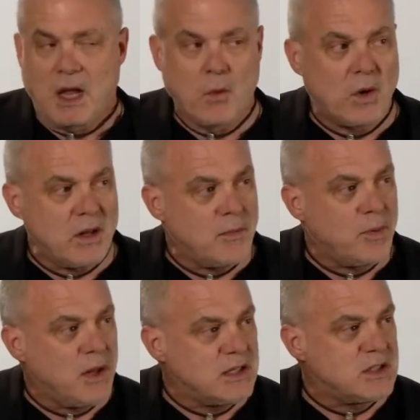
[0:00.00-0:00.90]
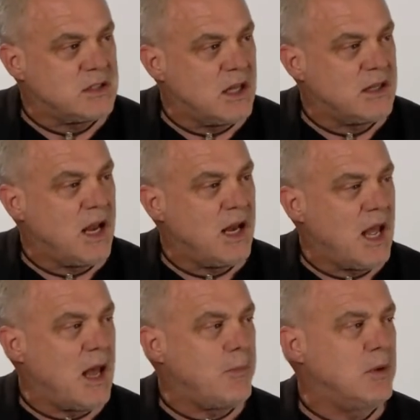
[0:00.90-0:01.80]
And one of the places that that
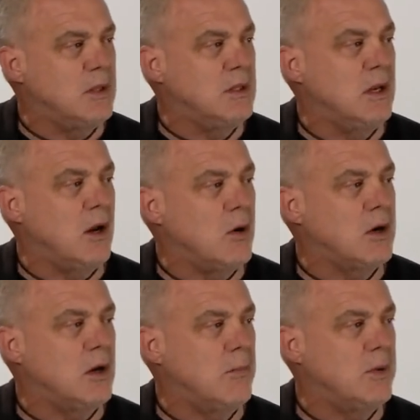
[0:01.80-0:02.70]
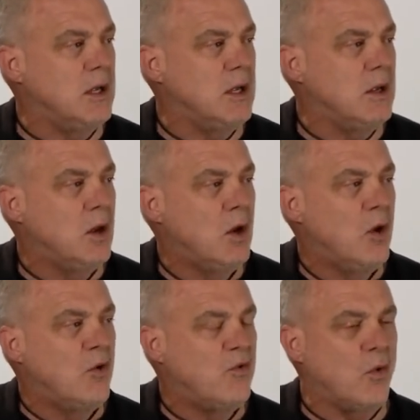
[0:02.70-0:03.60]
happened in our company
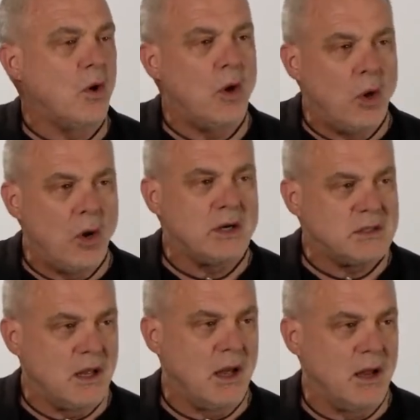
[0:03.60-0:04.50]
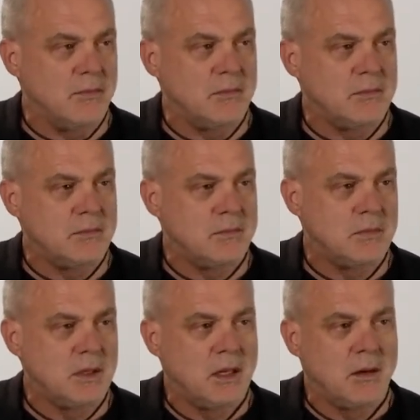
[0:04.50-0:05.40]
for a long time
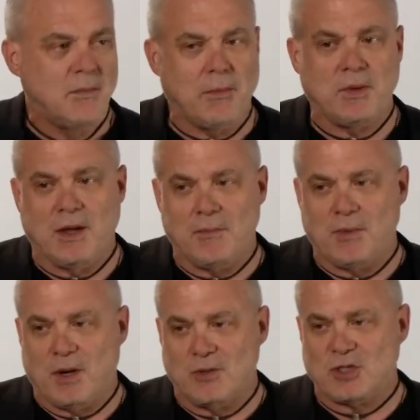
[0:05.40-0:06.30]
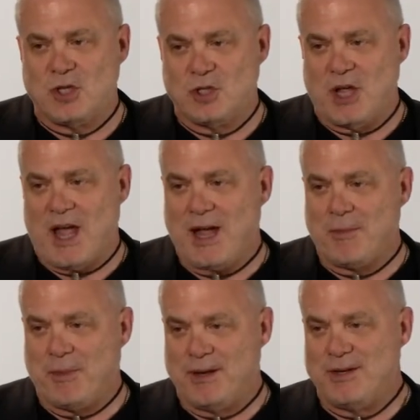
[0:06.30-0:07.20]
probably unbeknownst to
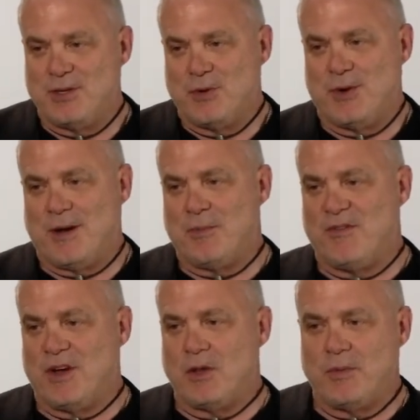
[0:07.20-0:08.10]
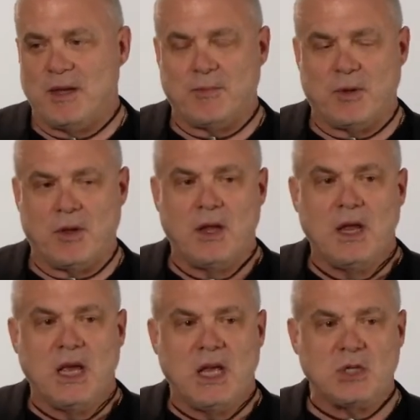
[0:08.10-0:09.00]
Jack, but to a number of other people,
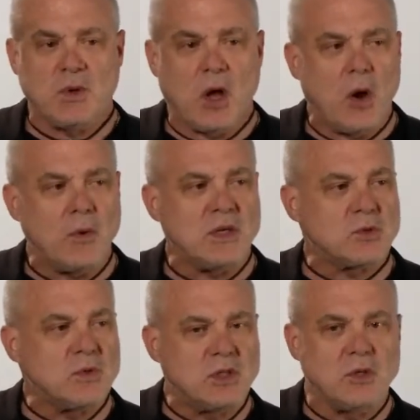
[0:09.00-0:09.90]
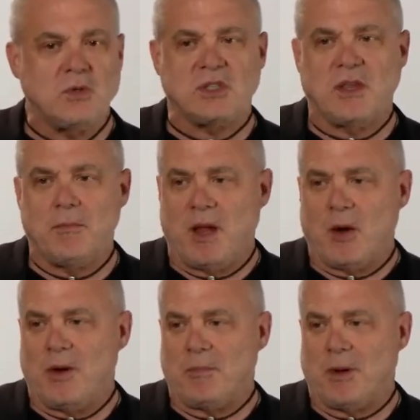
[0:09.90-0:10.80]
is we always reduce the
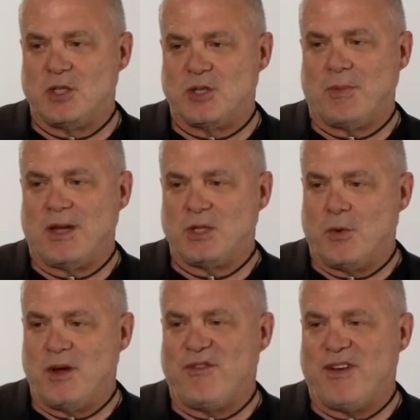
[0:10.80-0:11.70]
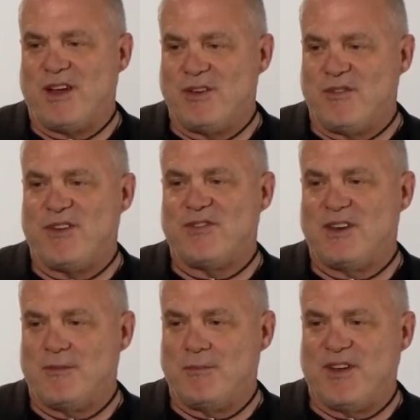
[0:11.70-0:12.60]
merit budget by 25 to
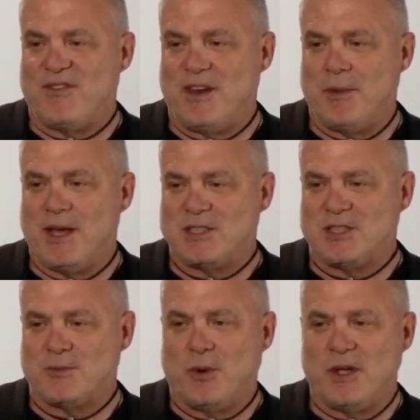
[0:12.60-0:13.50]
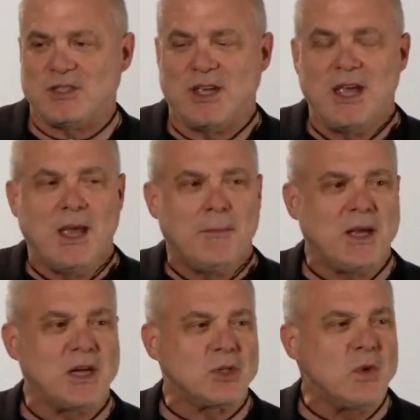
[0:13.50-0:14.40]
50, 50 basis points
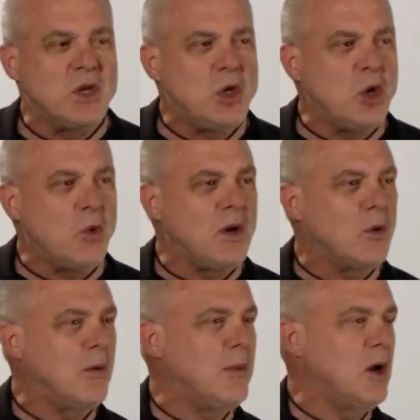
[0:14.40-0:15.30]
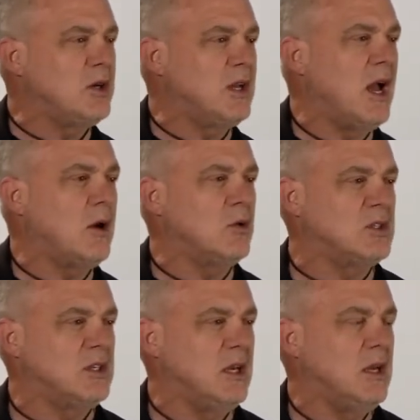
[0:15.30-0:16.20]
because we knew we were a
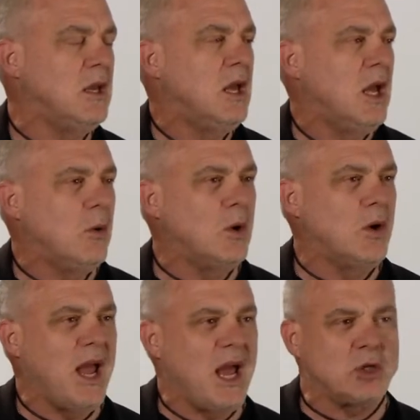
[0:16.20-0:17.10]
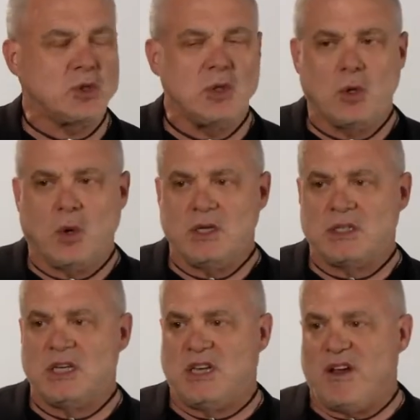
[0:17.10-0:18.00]
meritocracy and we were actually going
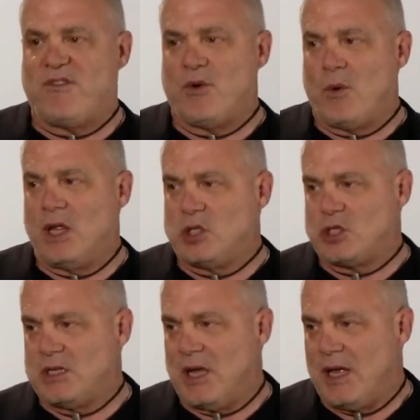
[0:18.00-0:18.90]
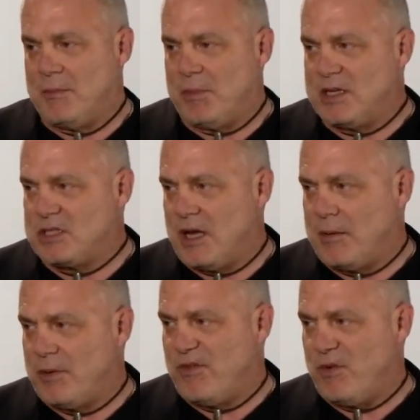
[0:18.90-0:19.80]
to differentiate based
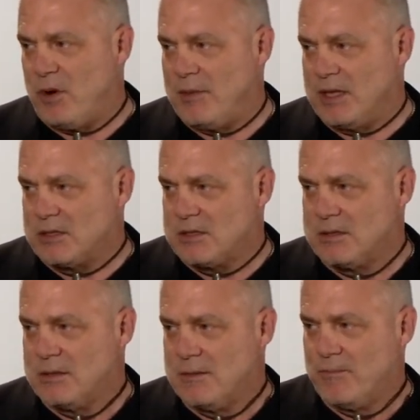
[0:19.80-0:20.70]
on performance.